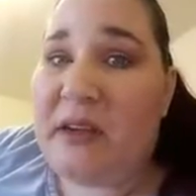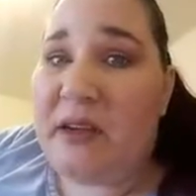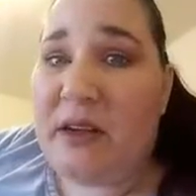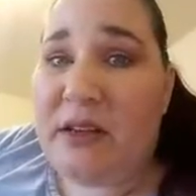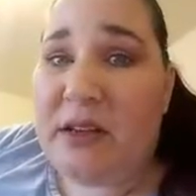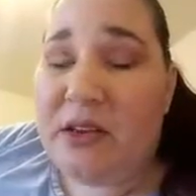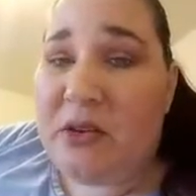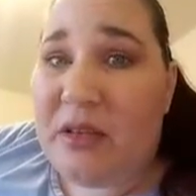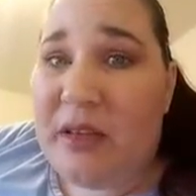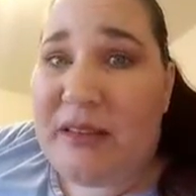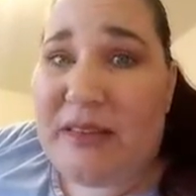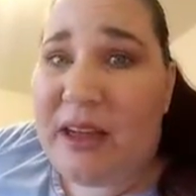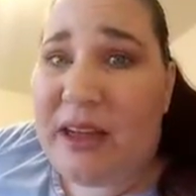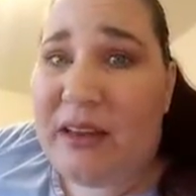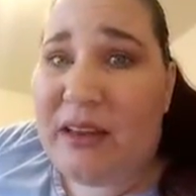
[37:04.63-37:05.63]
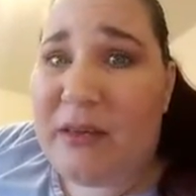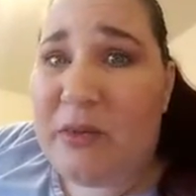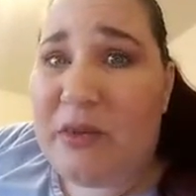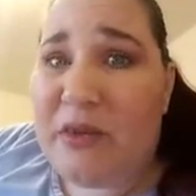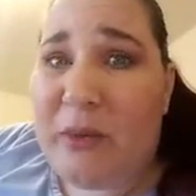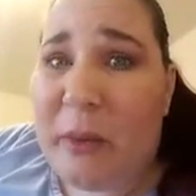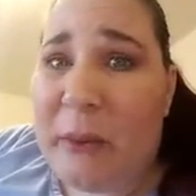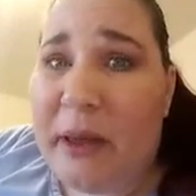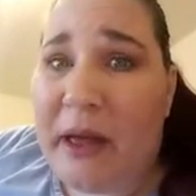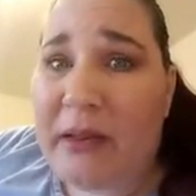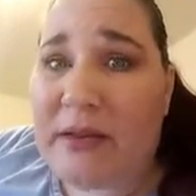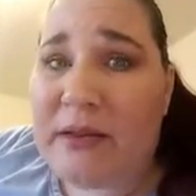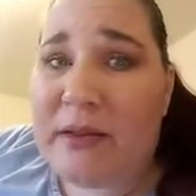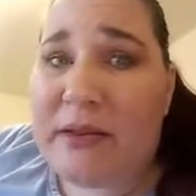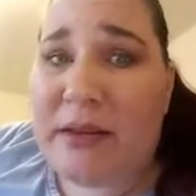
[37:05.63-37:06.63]
And, you know, that's it. I'm in
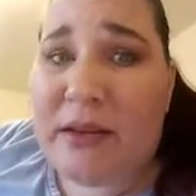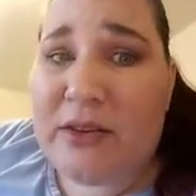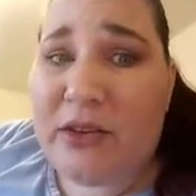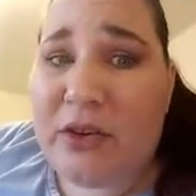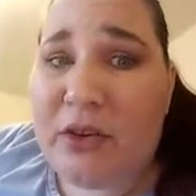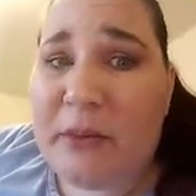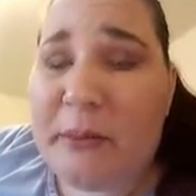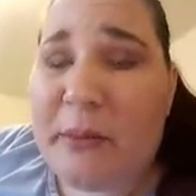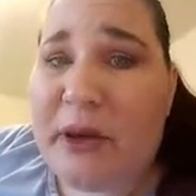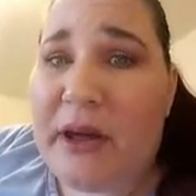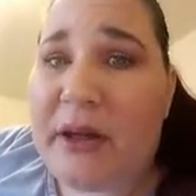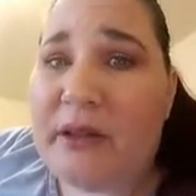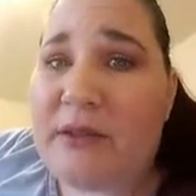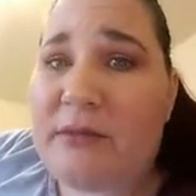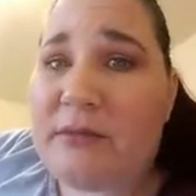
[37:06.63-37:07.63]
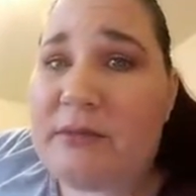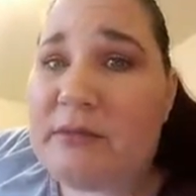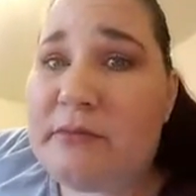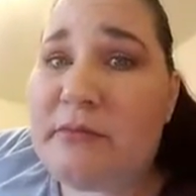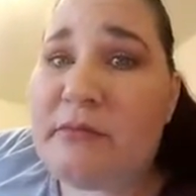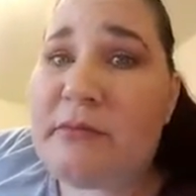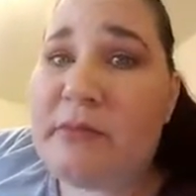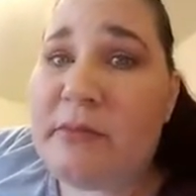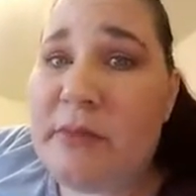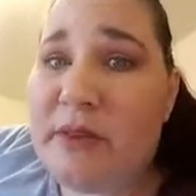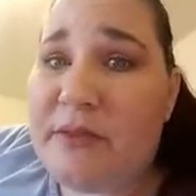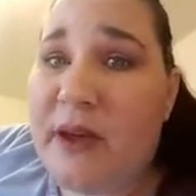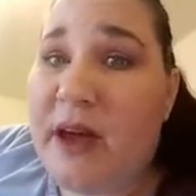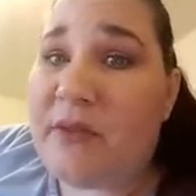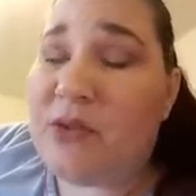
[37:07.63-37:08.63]
sweatpants and a t-shirt, but
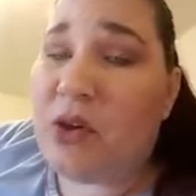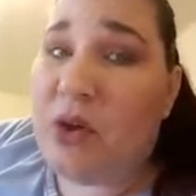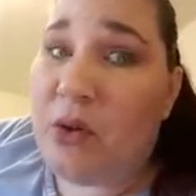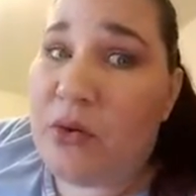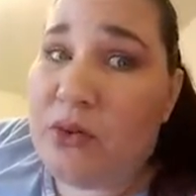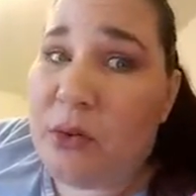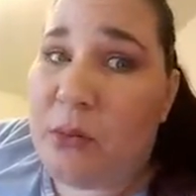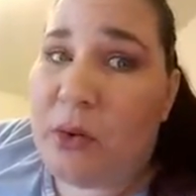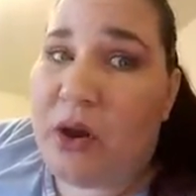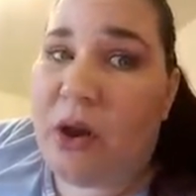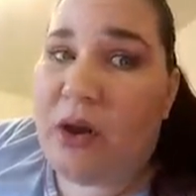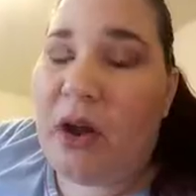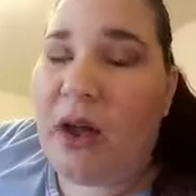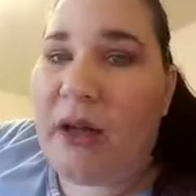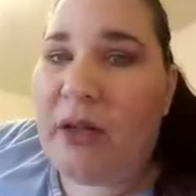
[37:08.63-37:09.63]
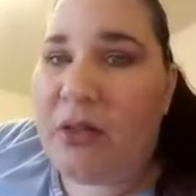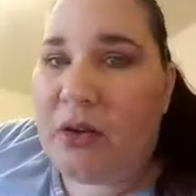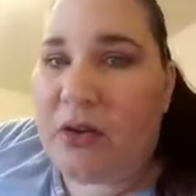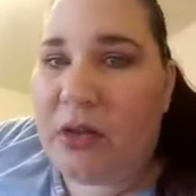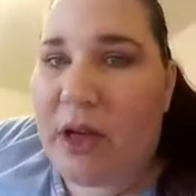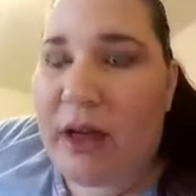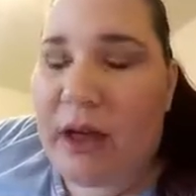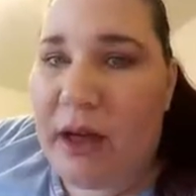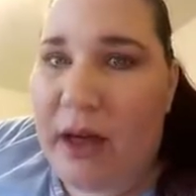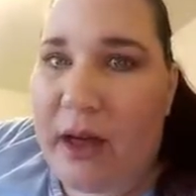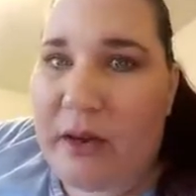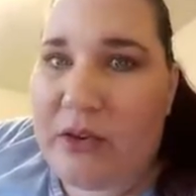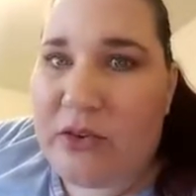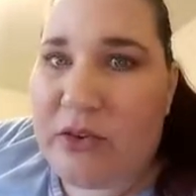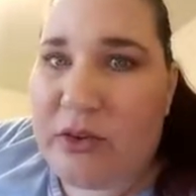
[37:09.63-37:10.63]
if I have to go somewhere, I look like I
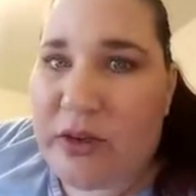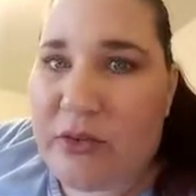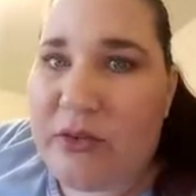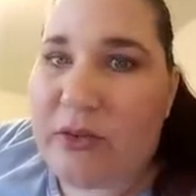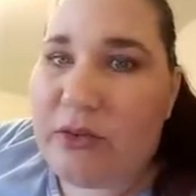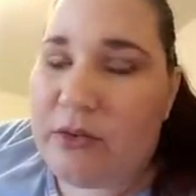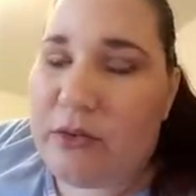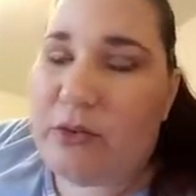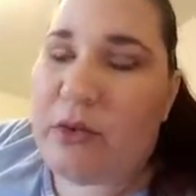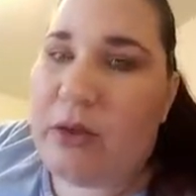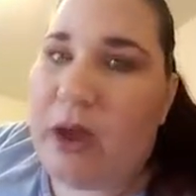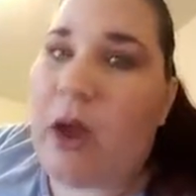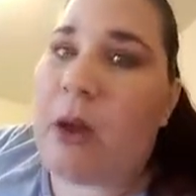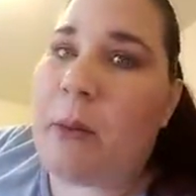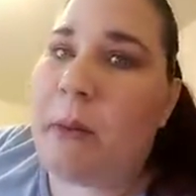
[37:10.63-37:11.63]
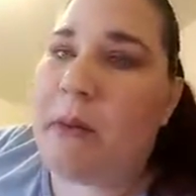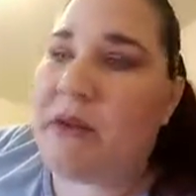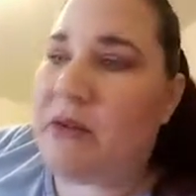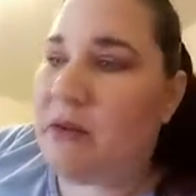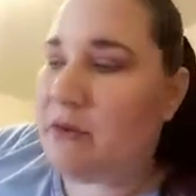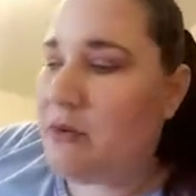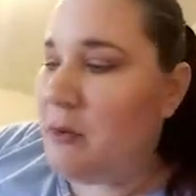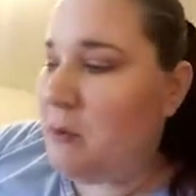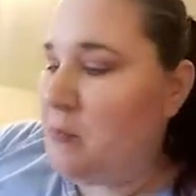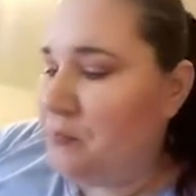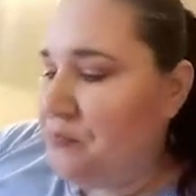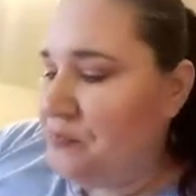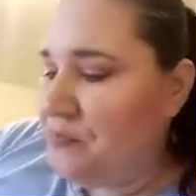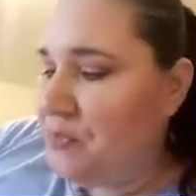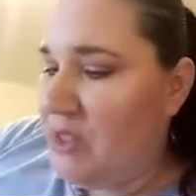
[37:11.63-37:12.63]
actually care about myself.
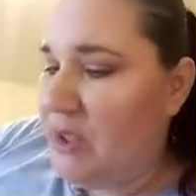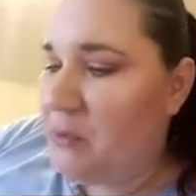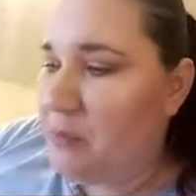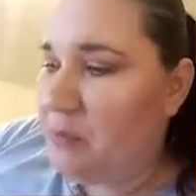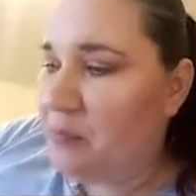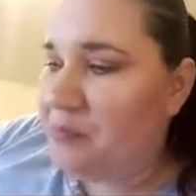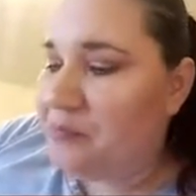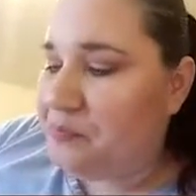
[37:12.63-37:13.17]
Now,